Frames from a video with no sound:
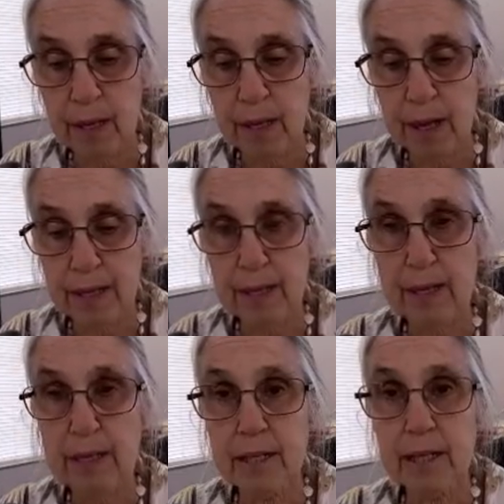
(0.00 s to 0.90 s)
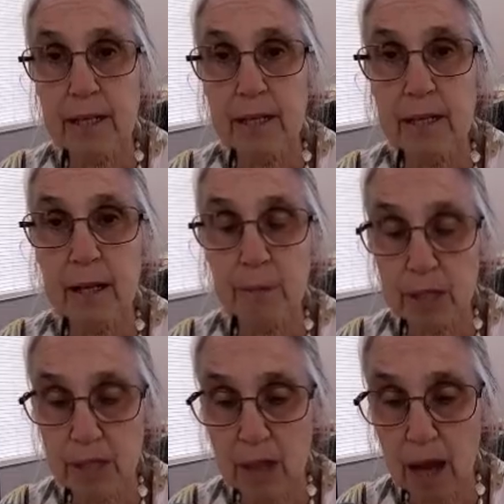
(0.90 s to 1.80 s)
And yet they were
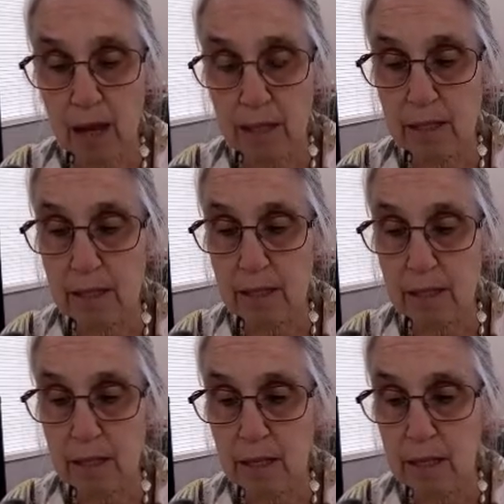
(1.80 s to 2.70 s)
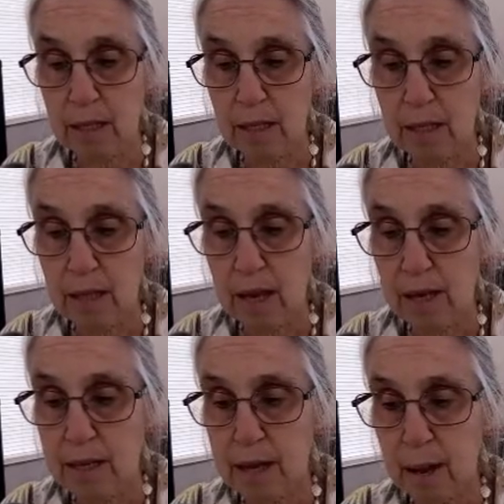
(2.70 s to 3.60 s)
silenced and
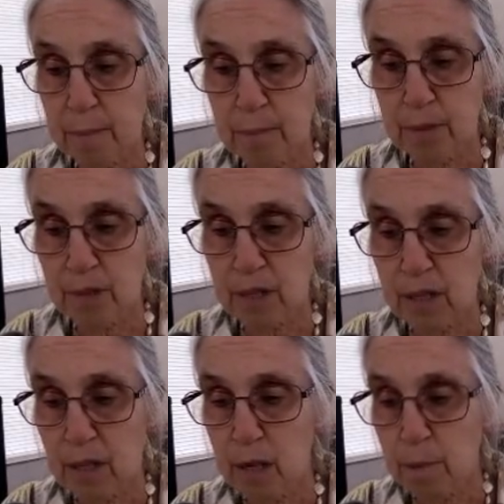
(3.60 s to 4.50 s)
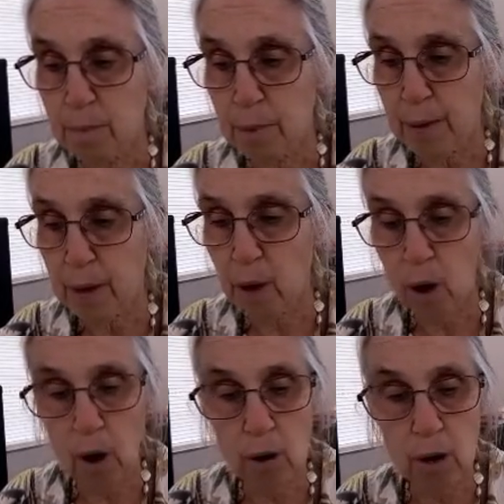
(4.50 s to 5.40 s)
numbed by the
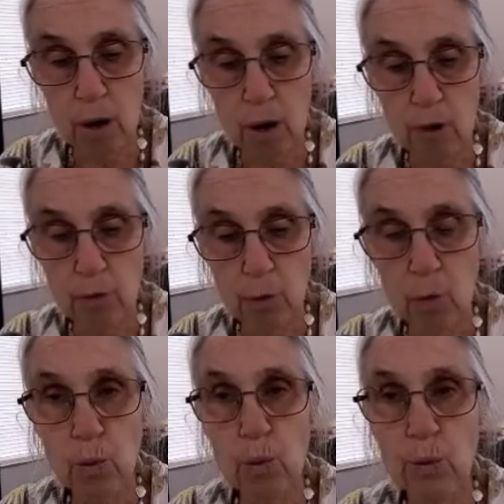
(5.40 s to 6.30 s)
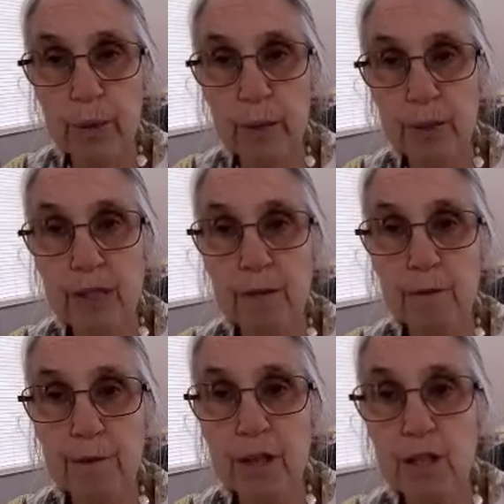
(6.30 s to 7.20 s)
horror of all that was in
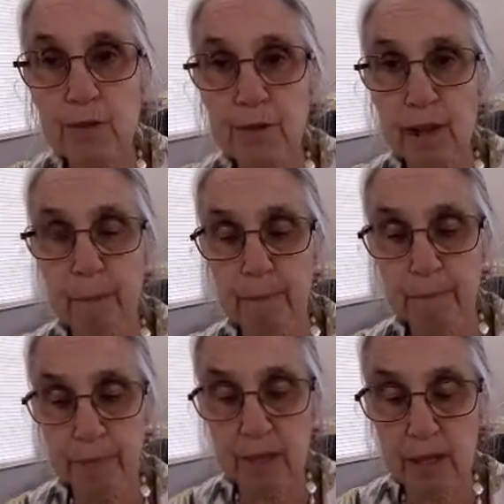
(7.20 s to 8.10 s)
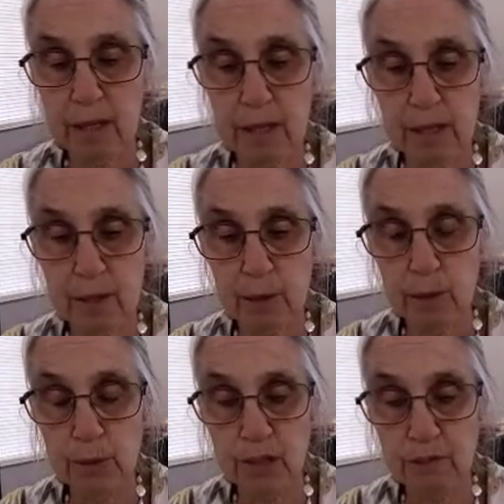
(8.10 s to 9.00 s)
front of them in the
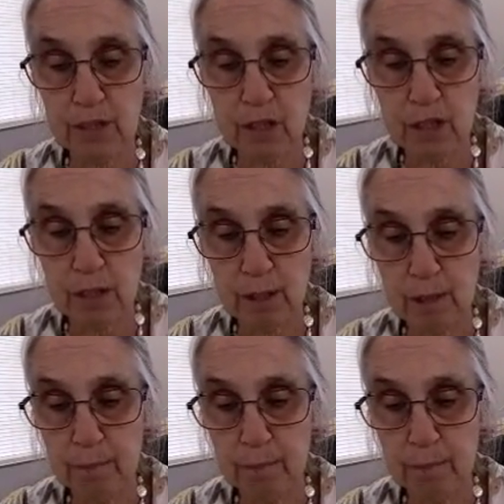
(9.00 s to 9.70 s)
crucifixion.